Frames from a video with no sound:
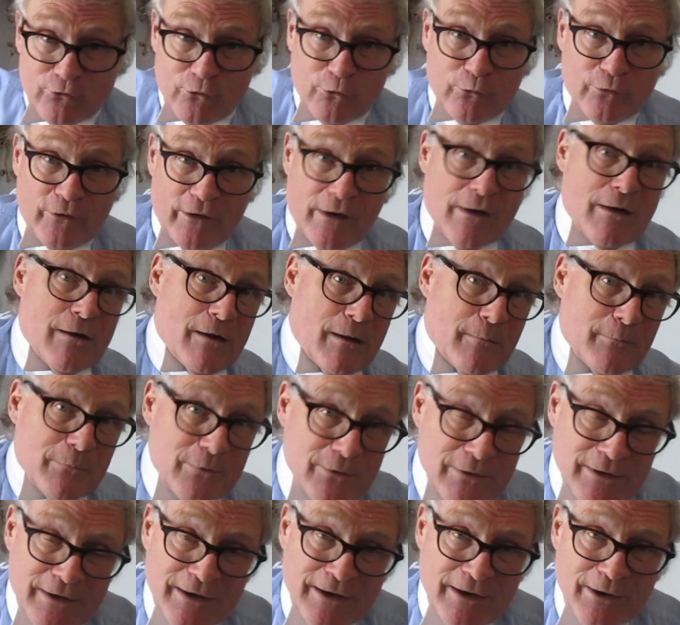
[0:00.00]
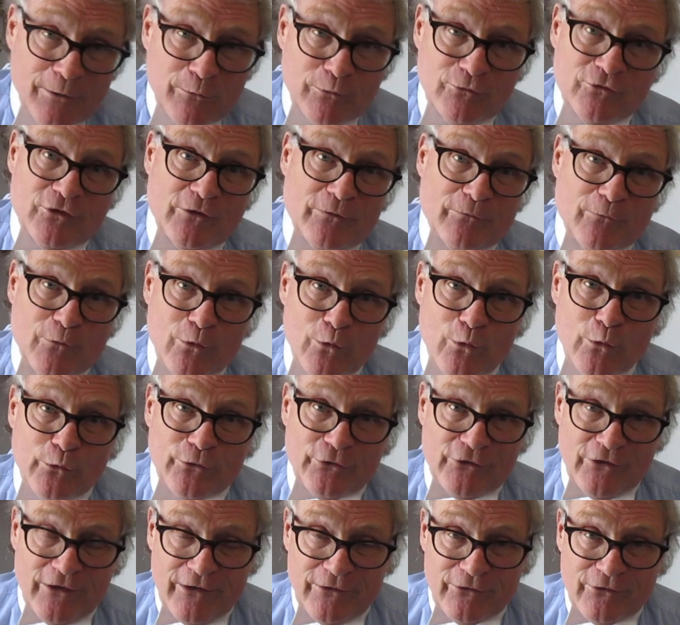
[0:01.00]
to the Arm, which of
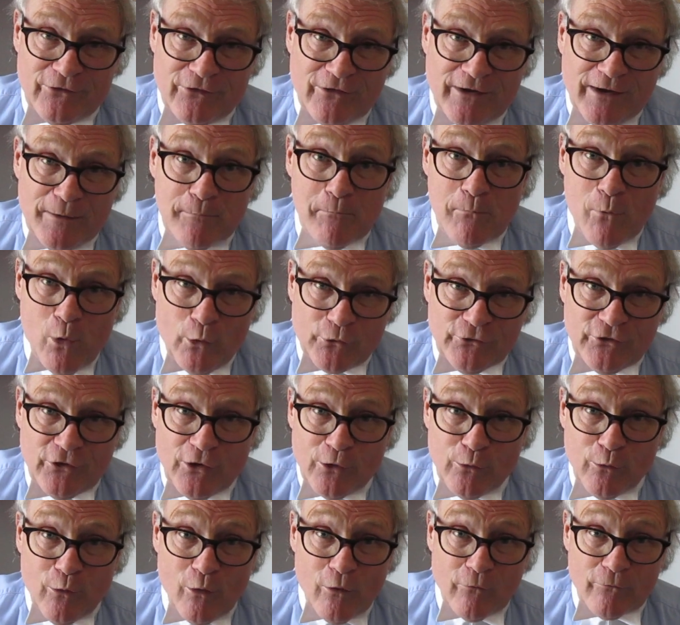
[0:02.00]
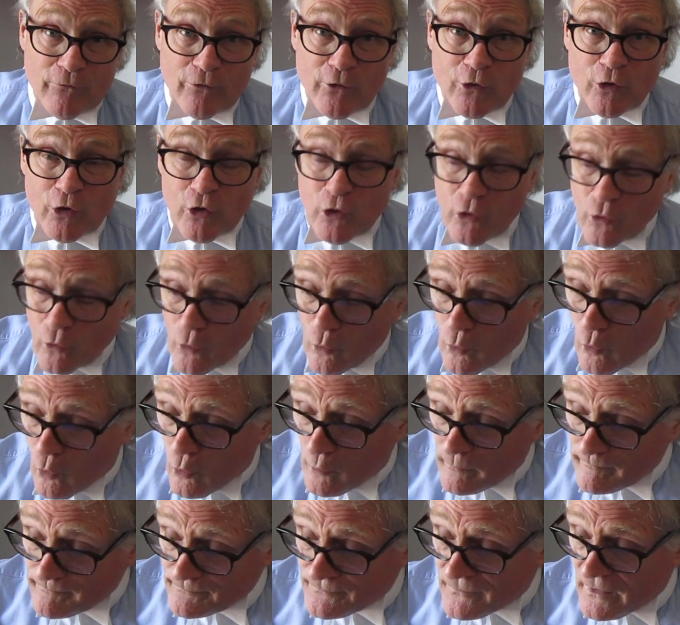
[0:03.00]
course is the motto of the
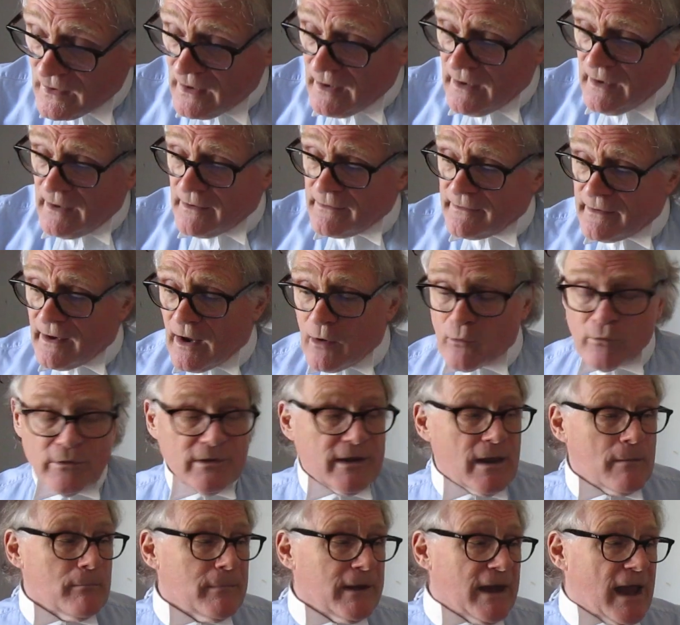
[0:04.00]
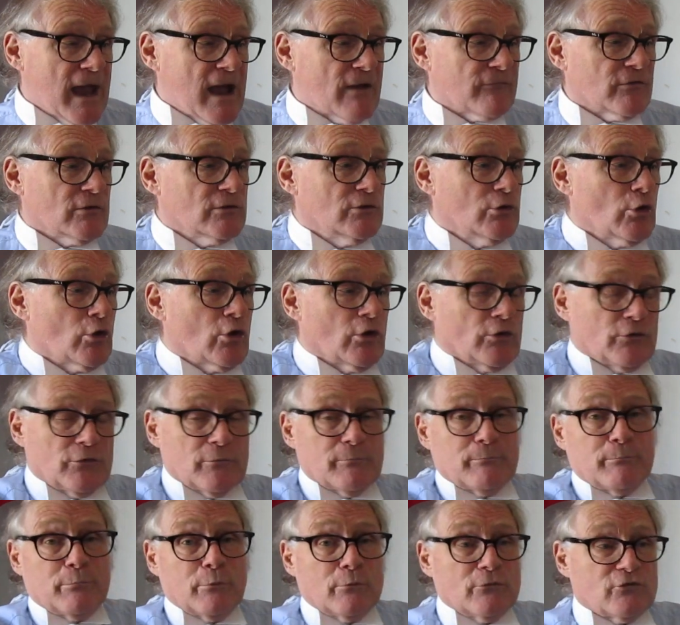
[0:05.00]
Corps. Now, let me have a look at the
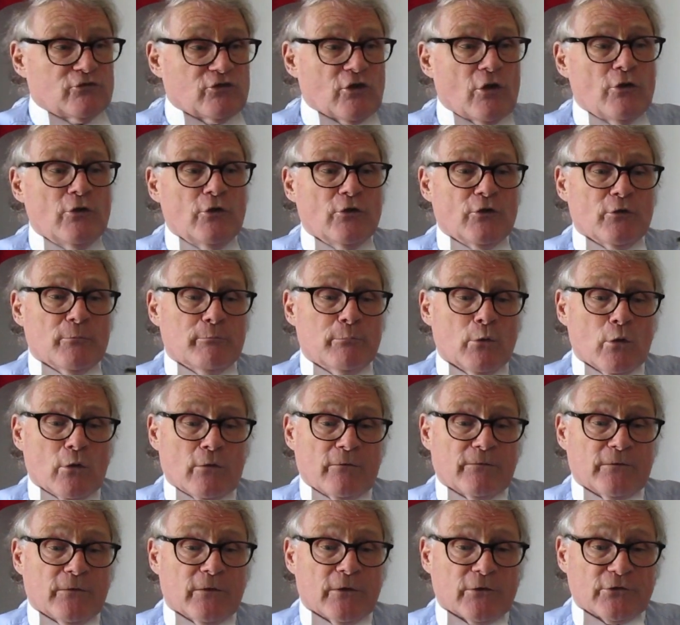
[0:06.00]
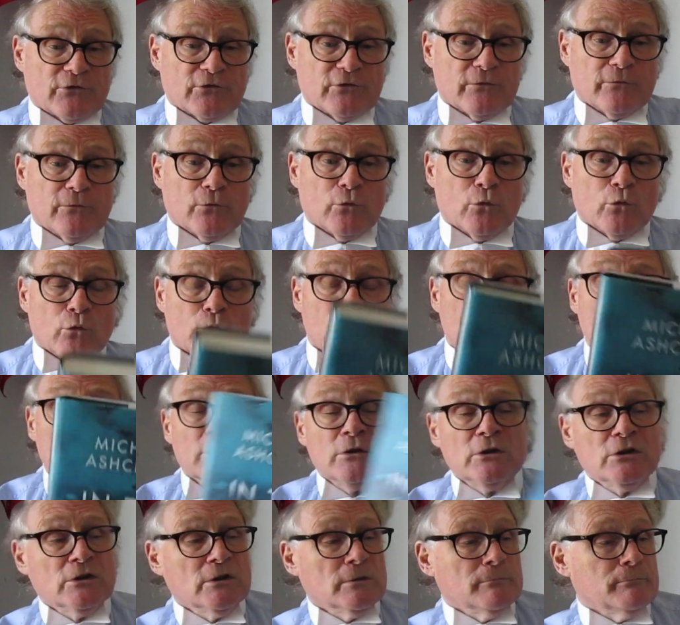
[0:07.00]
book, show you the book first of all,
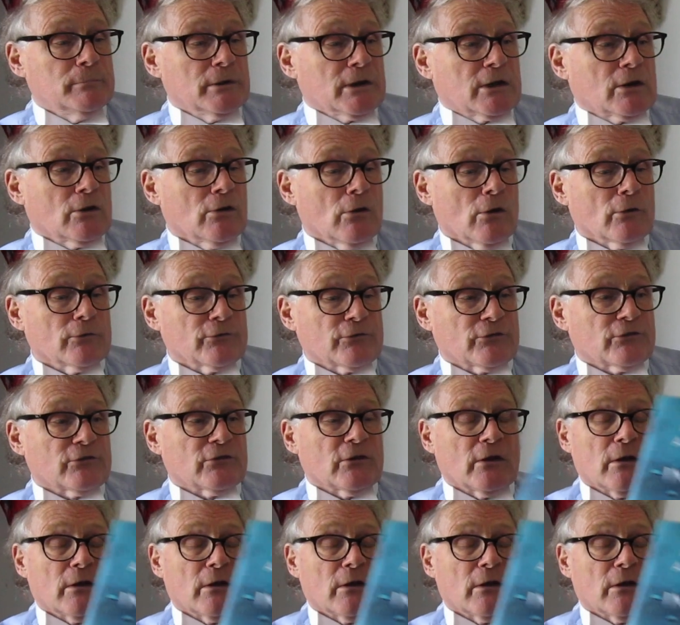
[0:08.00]
because